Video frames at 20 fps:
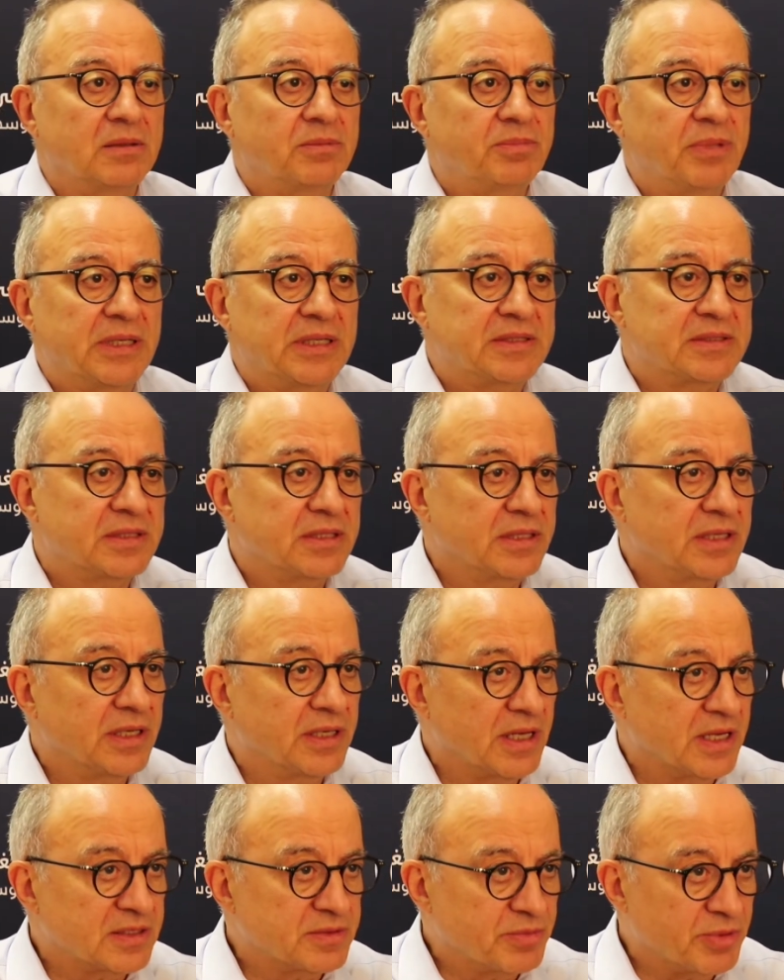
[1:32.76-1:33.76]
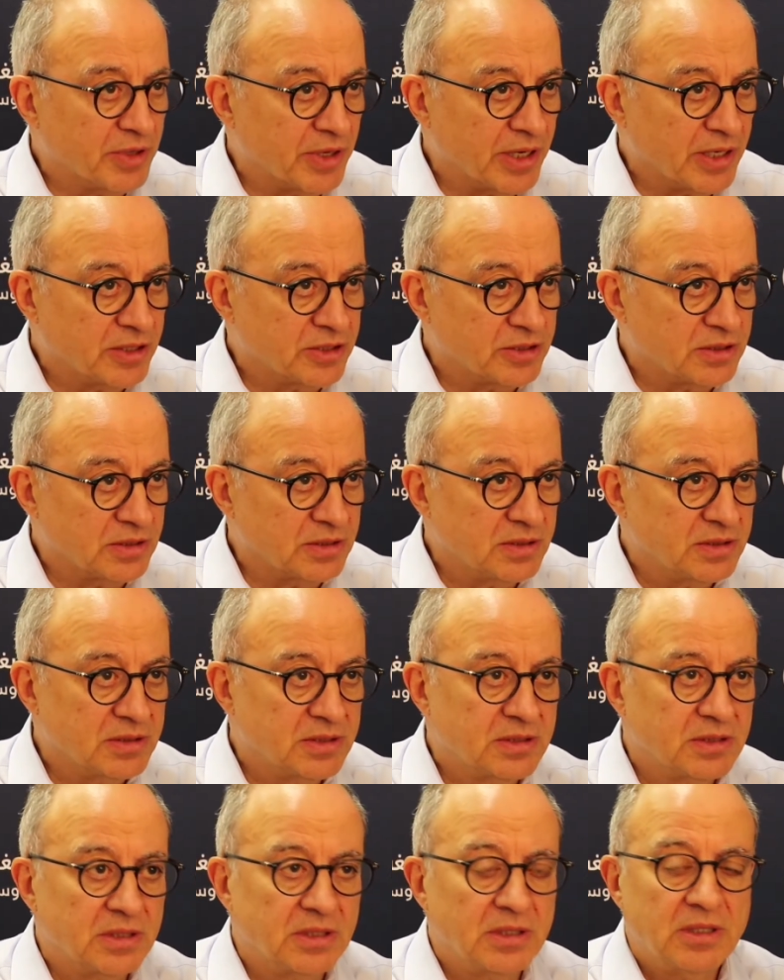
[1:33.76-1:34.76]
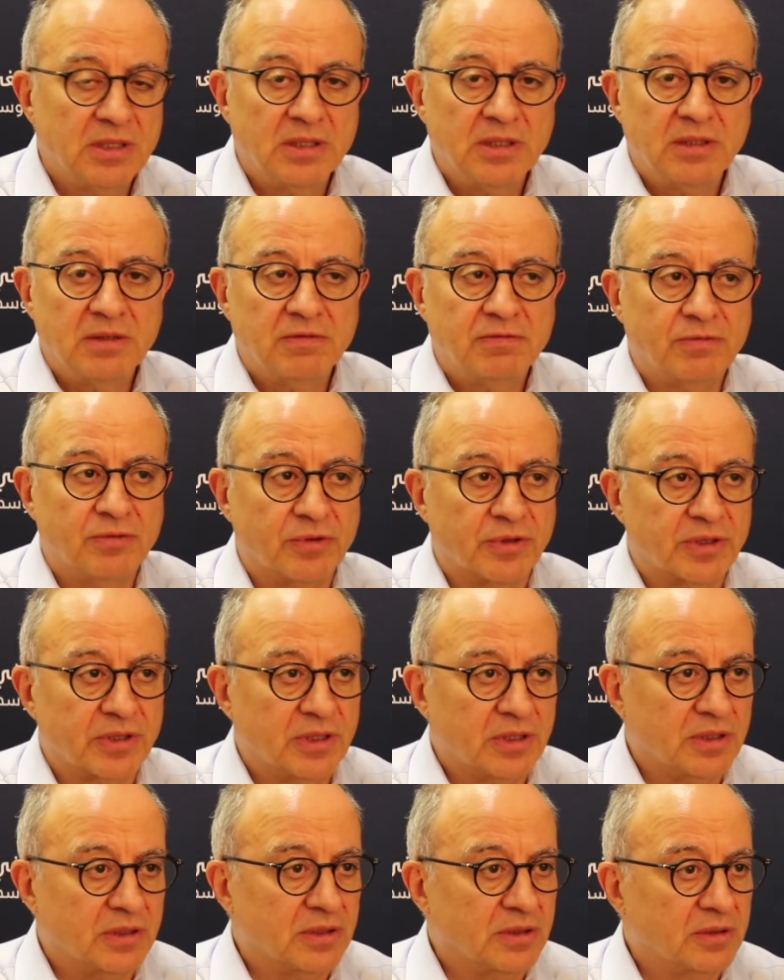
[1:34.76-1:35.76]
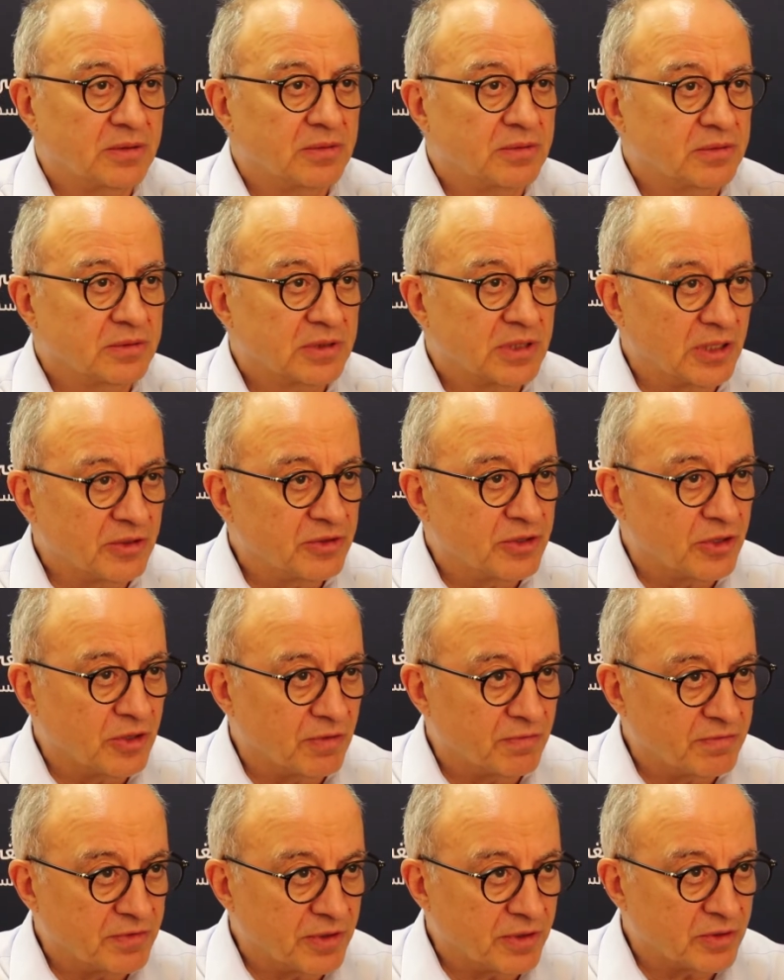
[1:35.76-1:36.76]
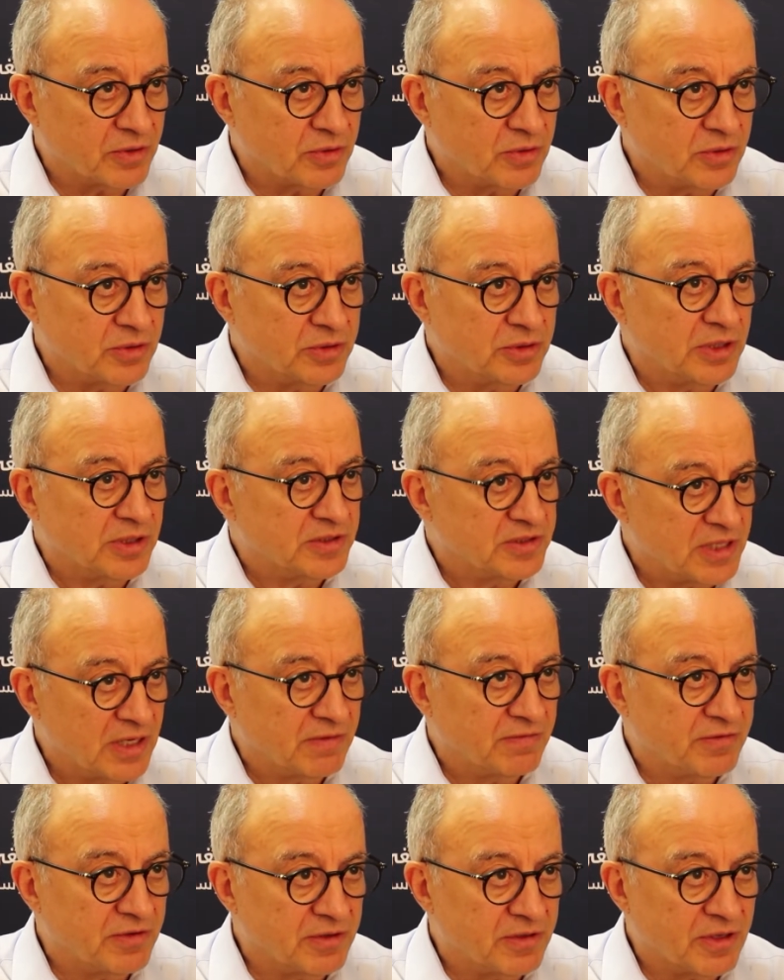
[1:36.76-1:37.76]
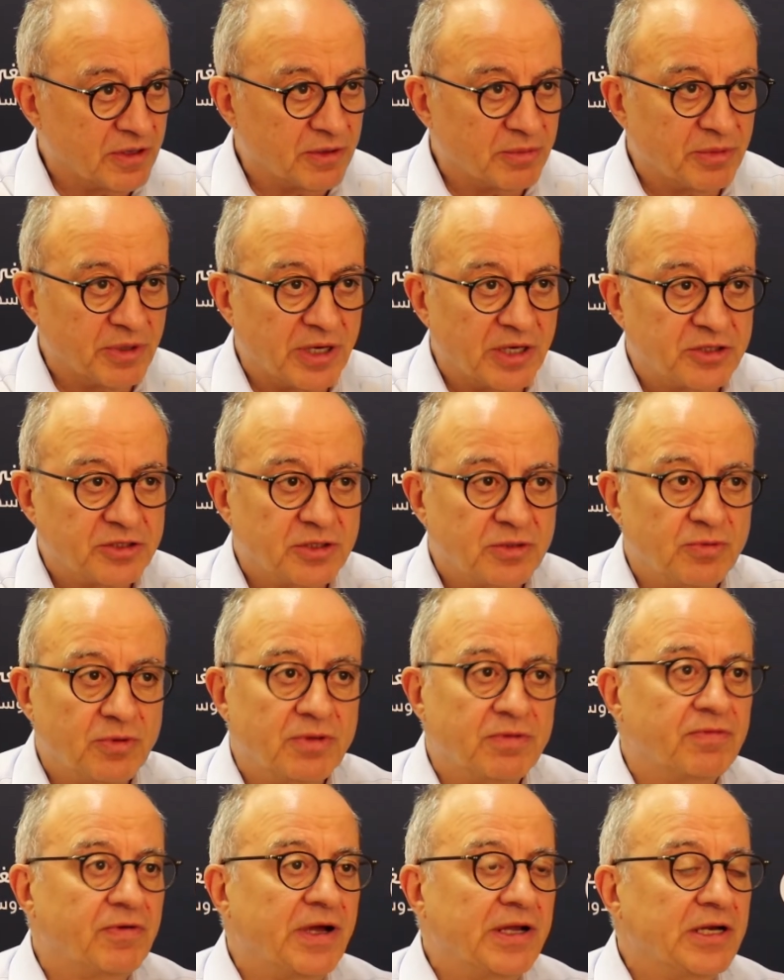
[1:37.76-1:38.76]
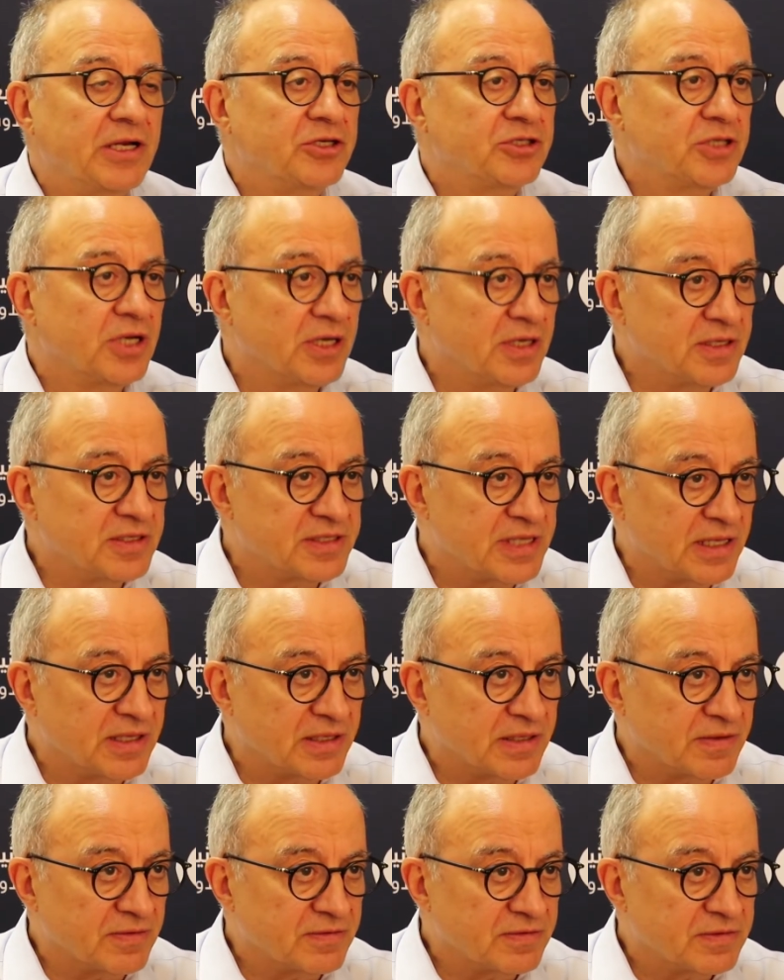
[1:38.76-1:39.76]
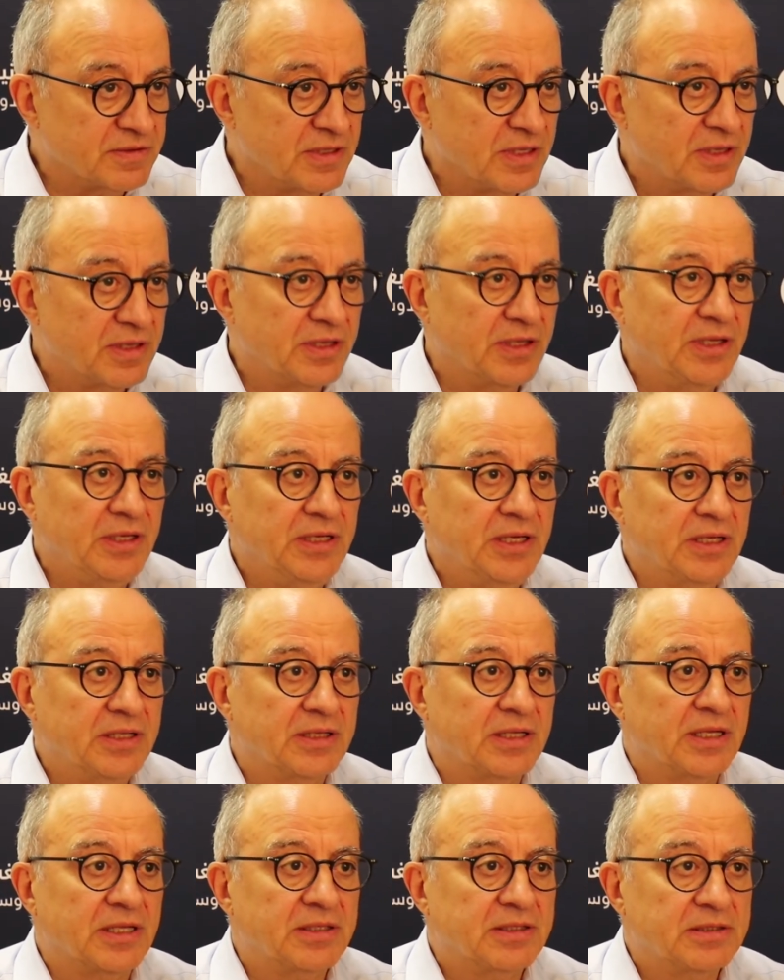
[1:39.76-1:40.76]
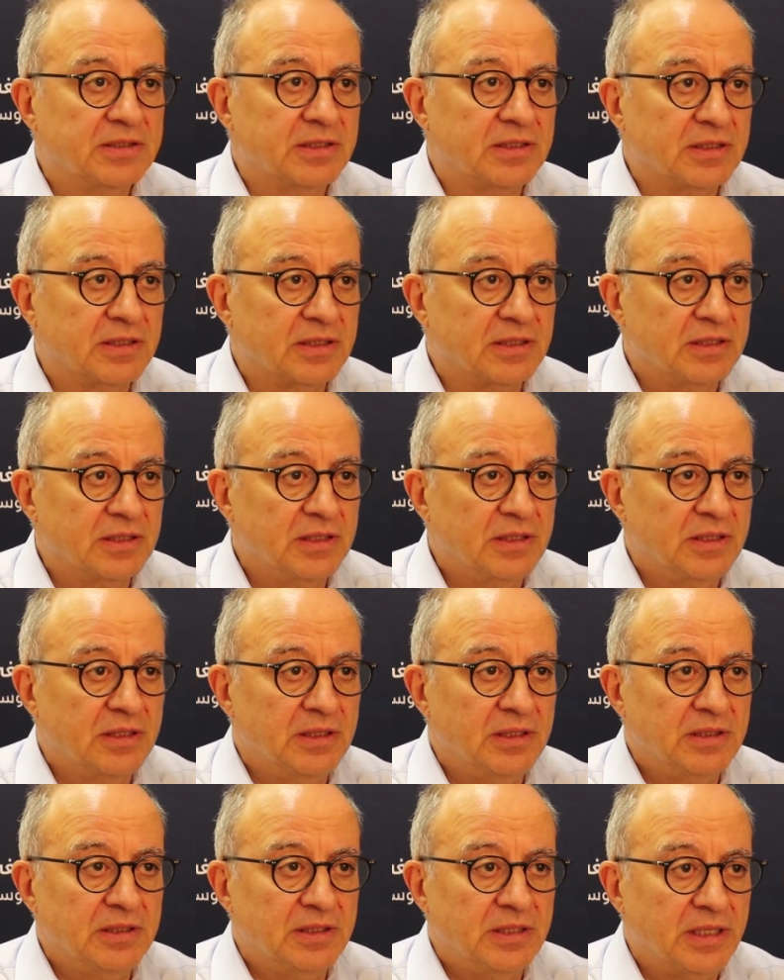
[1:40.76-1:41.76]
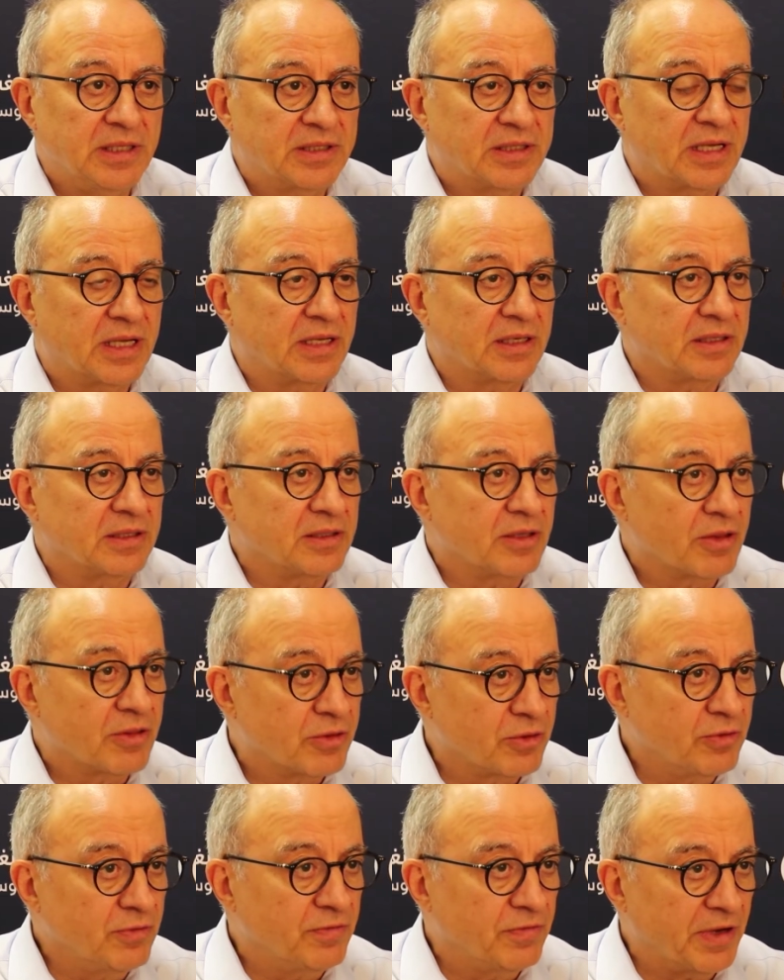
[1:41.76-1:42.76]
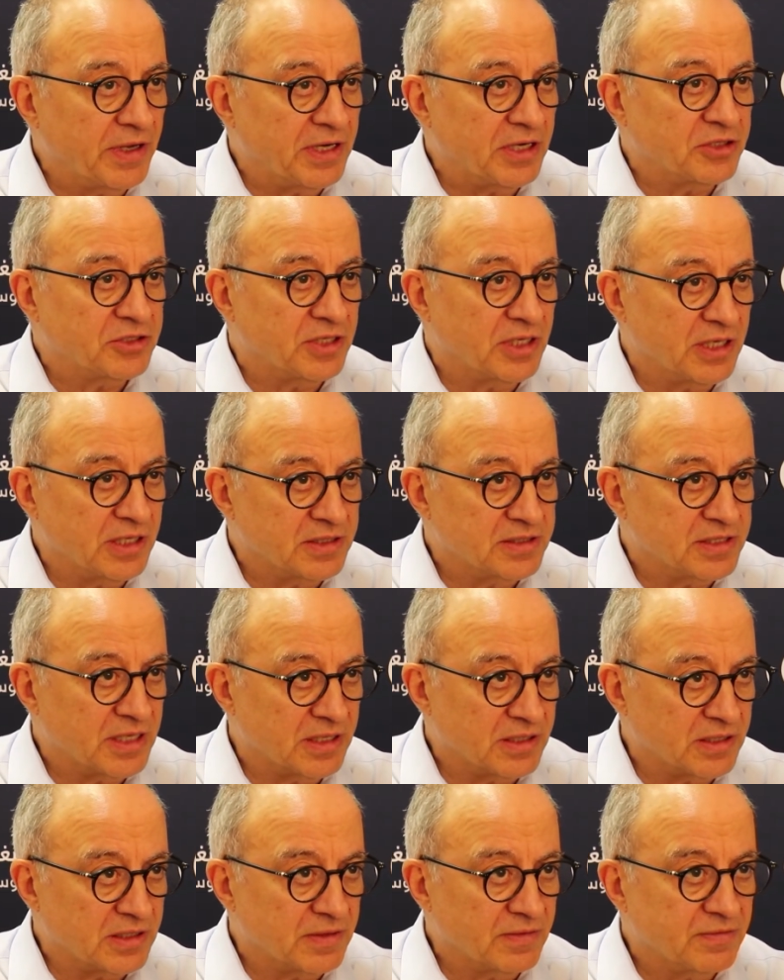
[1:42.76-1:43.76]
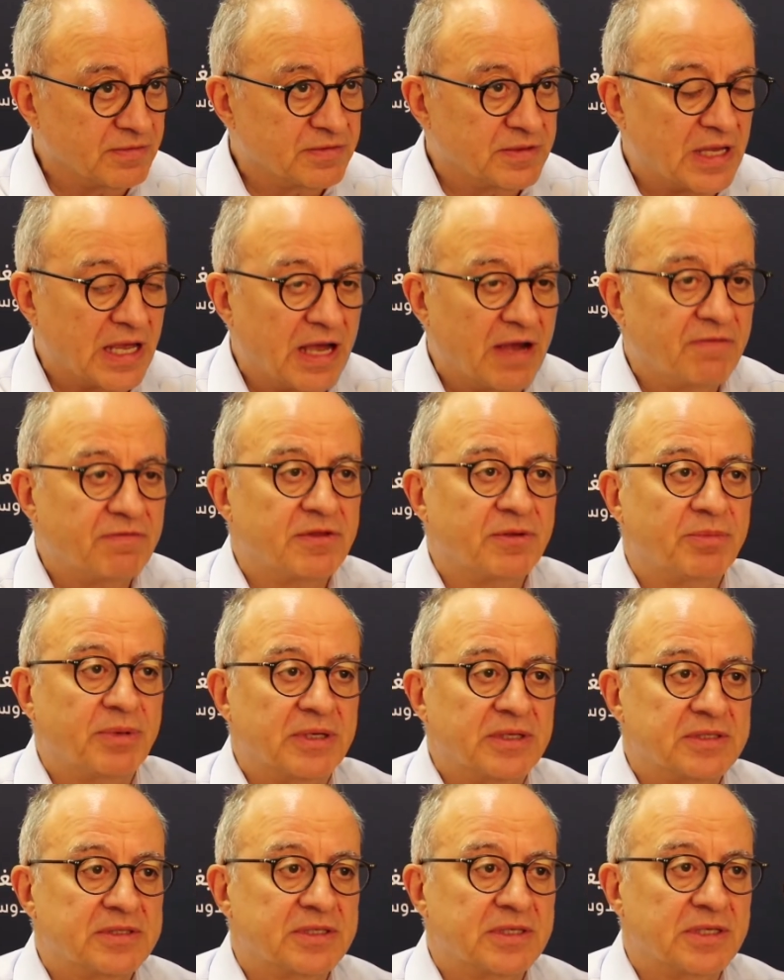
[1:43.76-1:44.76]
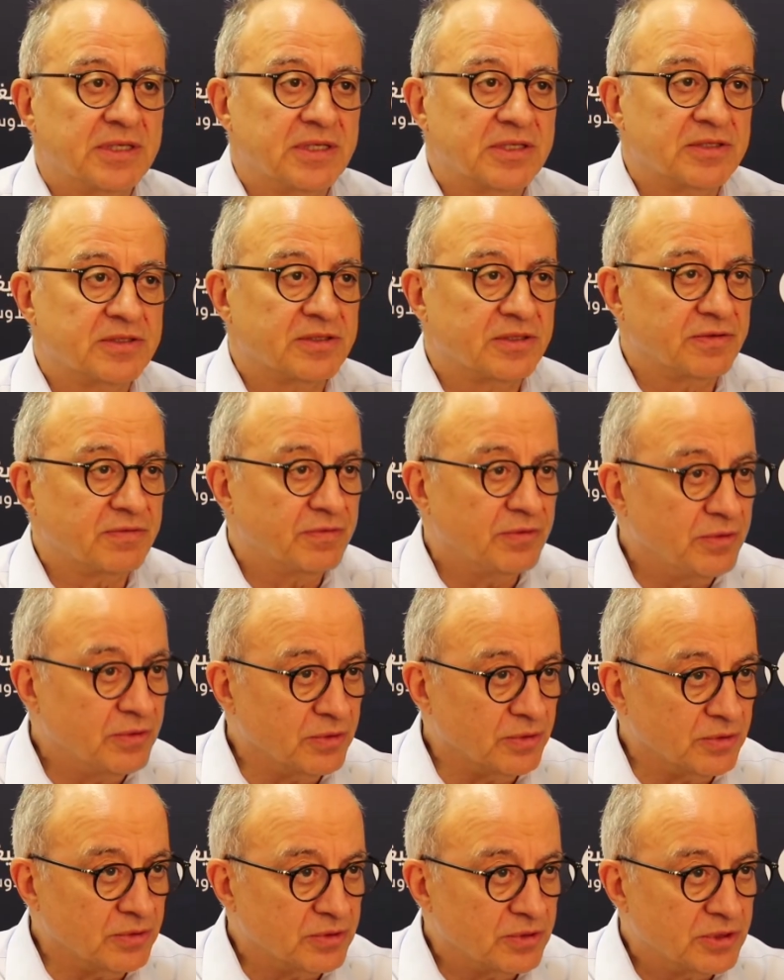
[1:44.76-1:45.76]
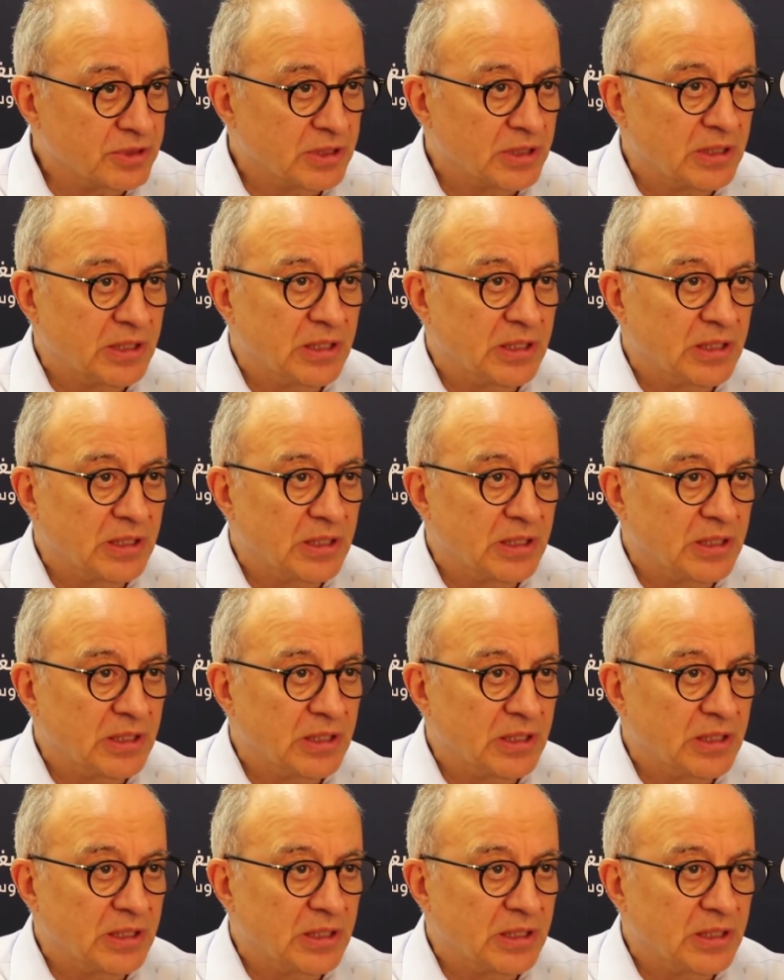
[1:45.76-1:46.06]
Palestinian aspirations for a country of their own and self-determination with financial incentives, thinking that it can, through financial incentives, have the Palestinians refuse